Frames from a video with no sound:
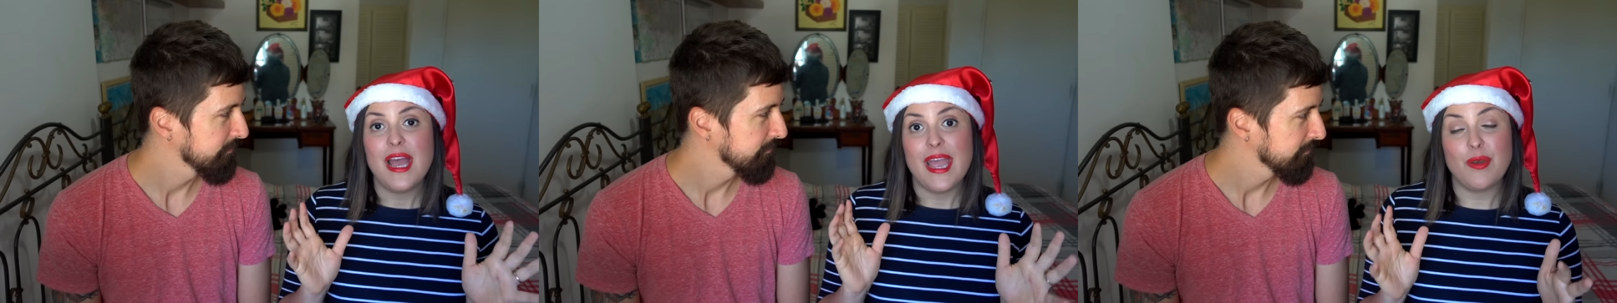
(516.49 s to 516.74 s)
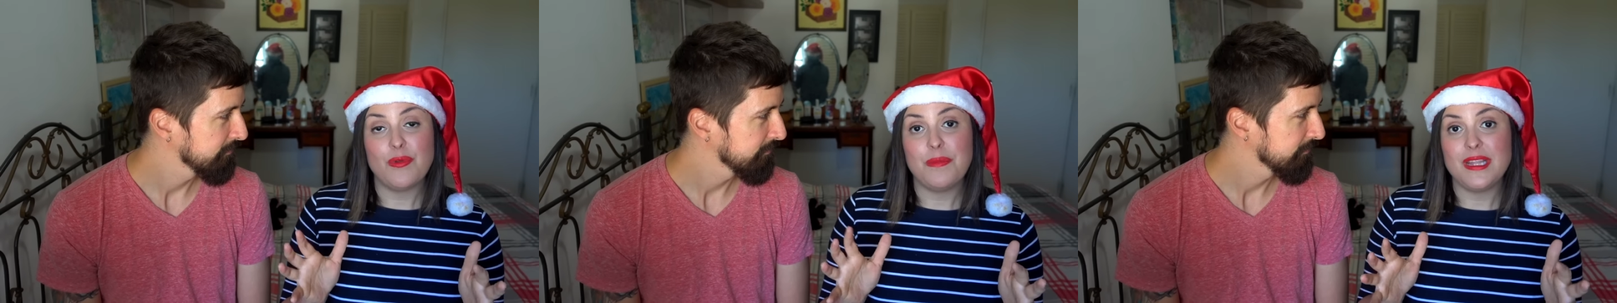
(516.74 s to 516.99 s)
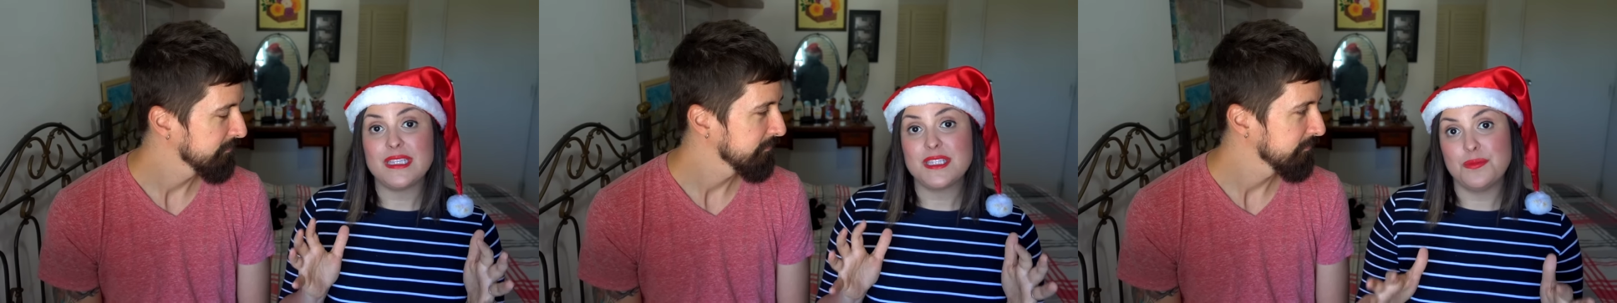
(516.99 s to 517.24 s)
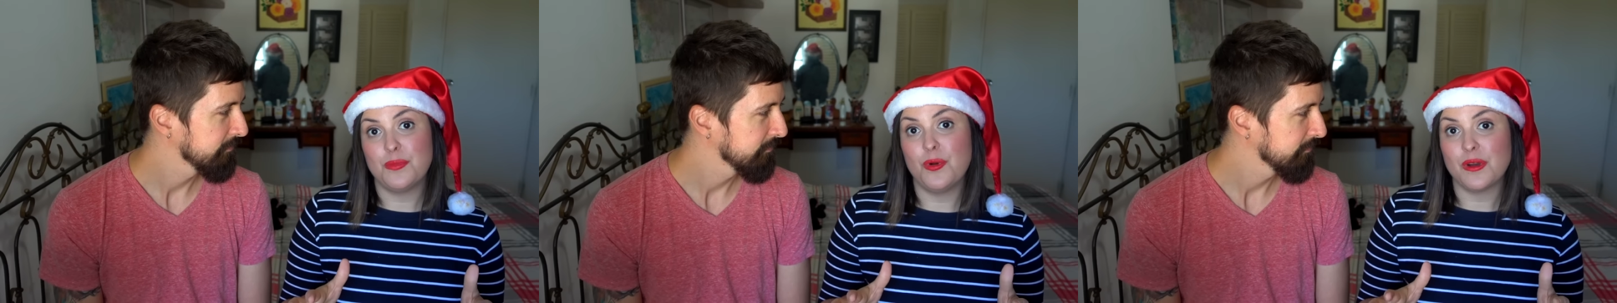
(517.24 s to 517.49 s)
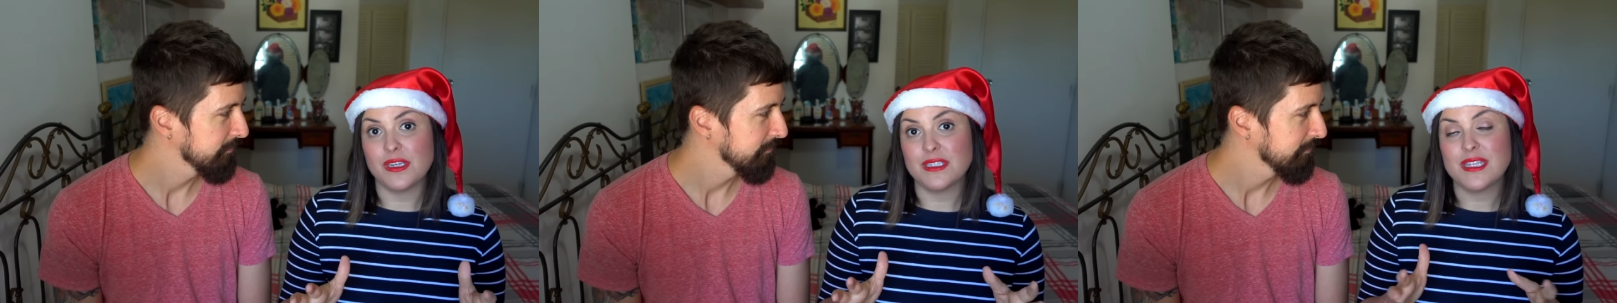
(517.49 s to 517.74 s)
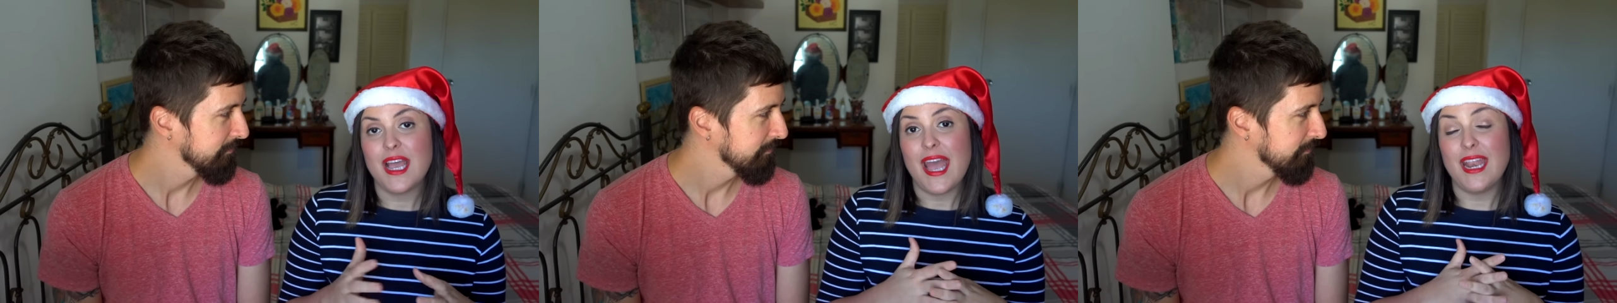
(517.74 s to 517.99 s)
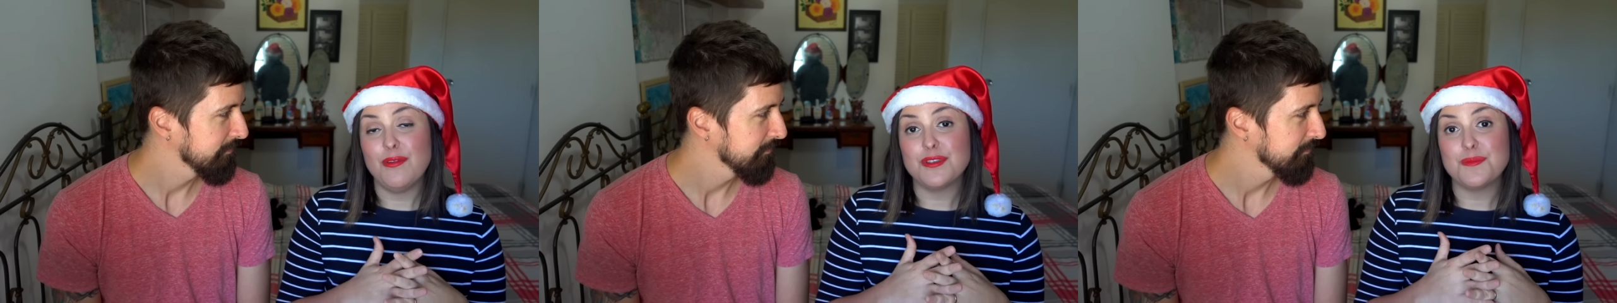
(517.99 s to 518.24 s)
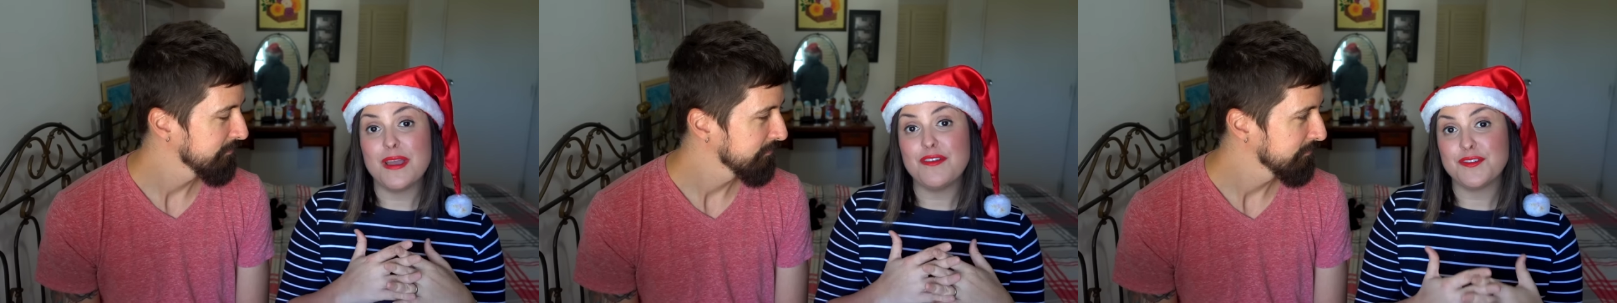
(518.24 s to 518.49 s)
Speaker 1: and we made s'mores and it
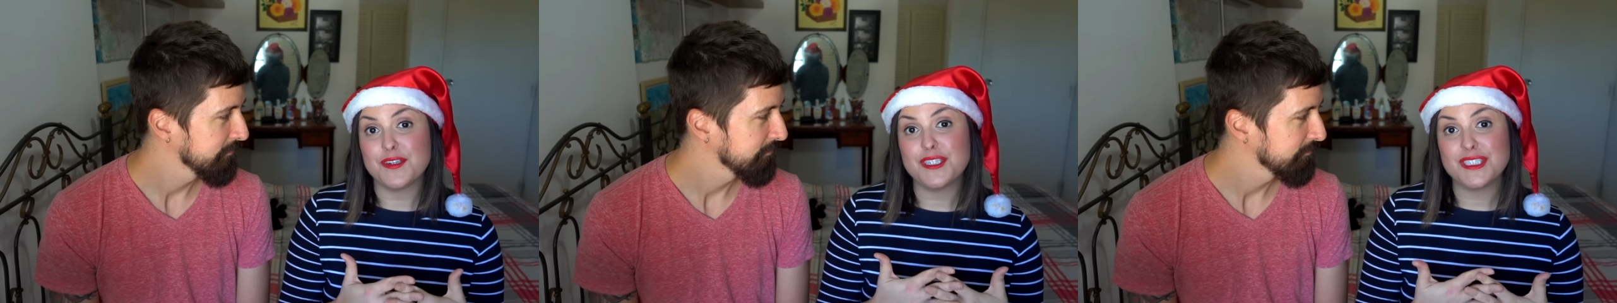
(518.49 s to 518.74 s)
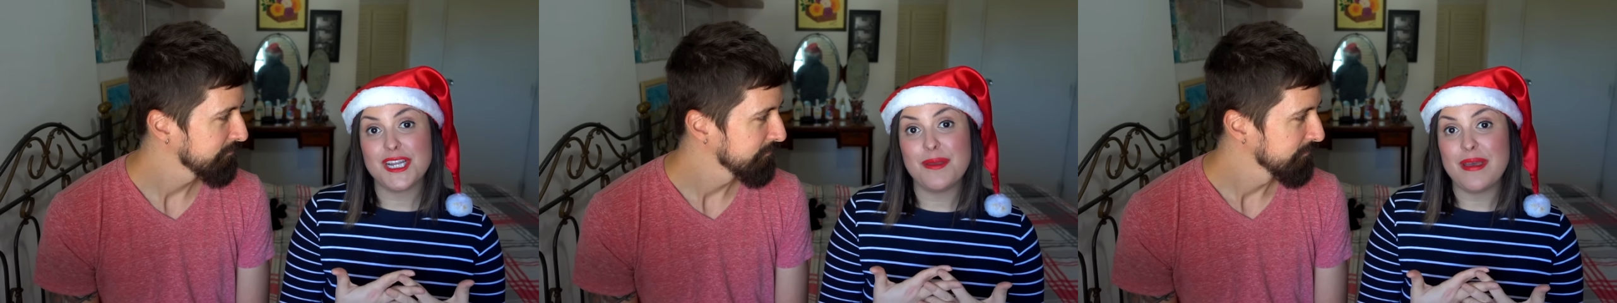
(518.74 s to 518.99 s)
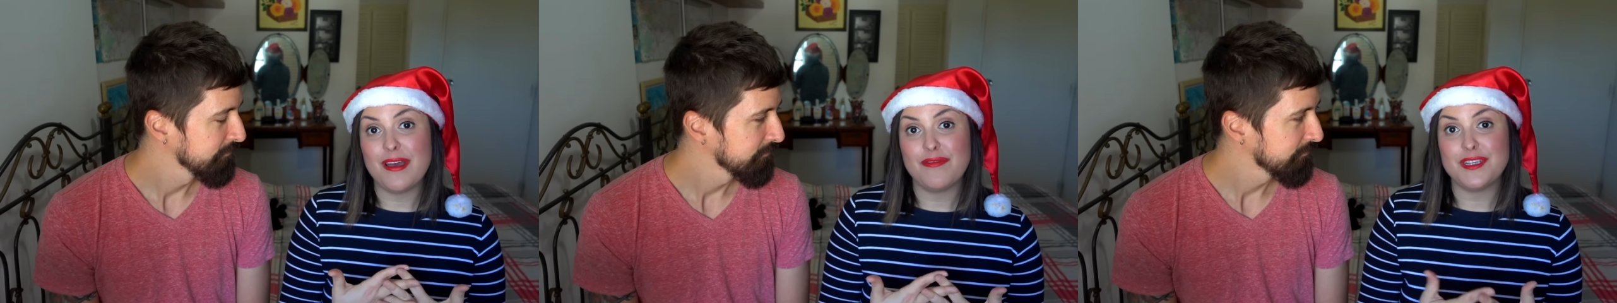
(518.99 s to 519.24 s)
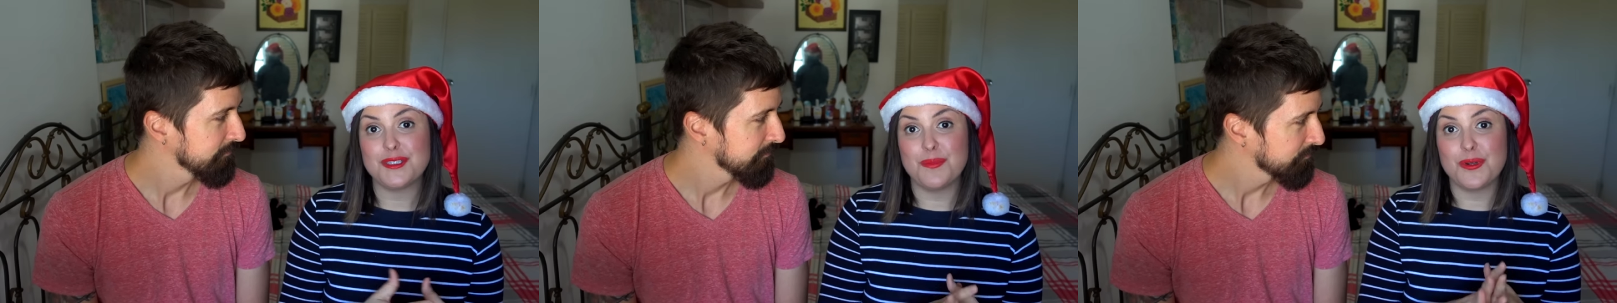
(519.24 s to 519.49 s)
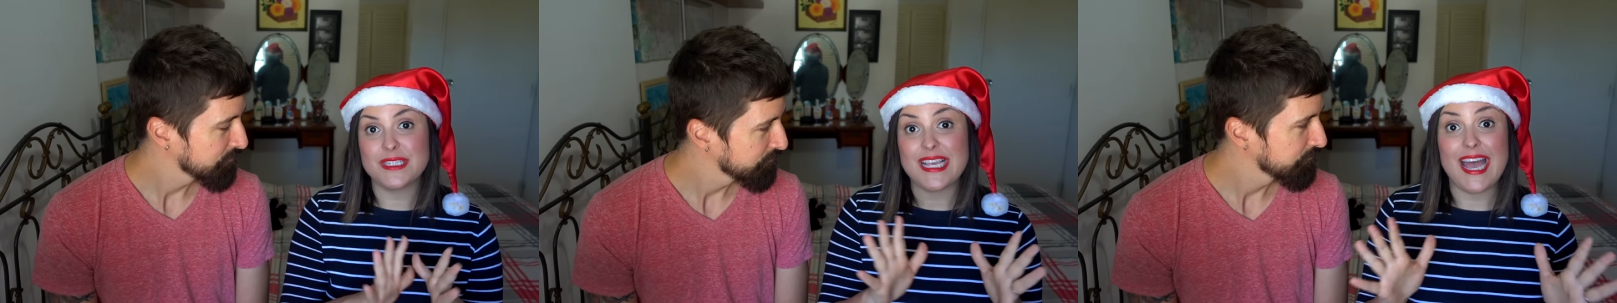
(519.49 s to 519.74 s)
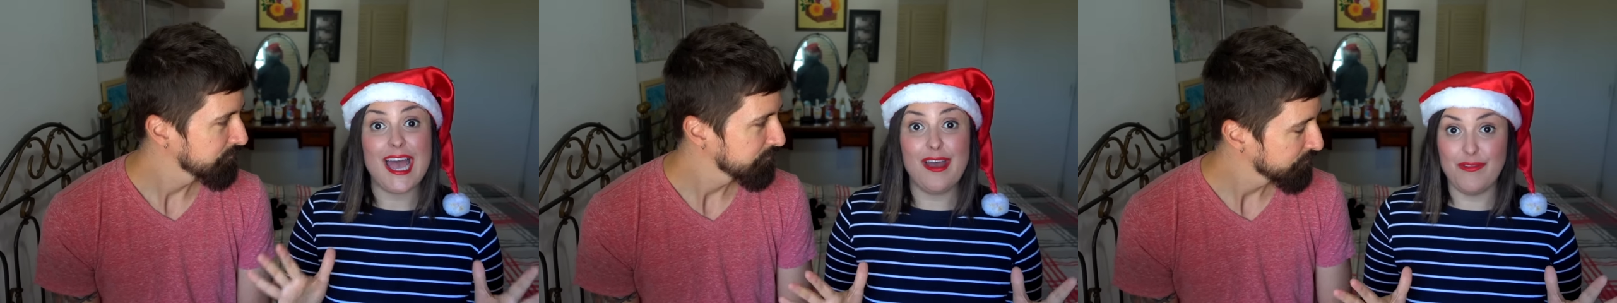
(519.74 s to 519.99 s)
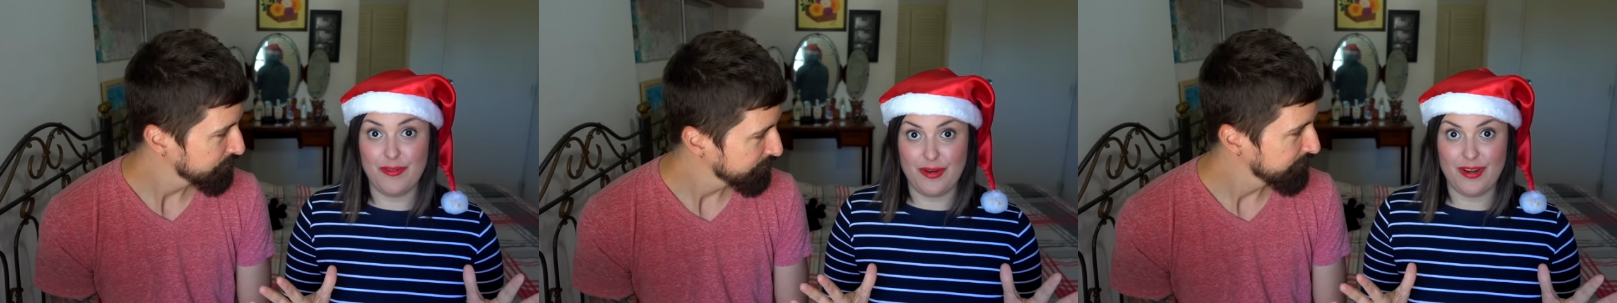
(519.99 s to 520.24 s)
was my first time having s'mores ever.